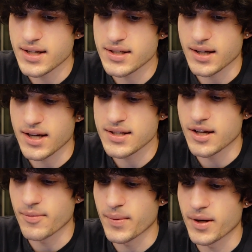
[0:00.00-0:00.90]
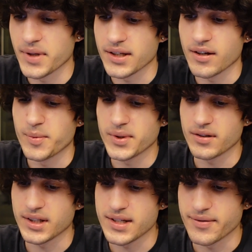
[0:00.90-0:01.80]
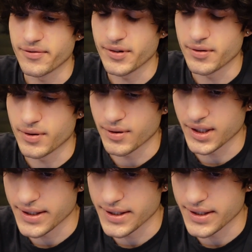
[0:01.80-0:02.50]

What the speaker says: was telling my mom like, yo, I'm gonna go get some food real quick,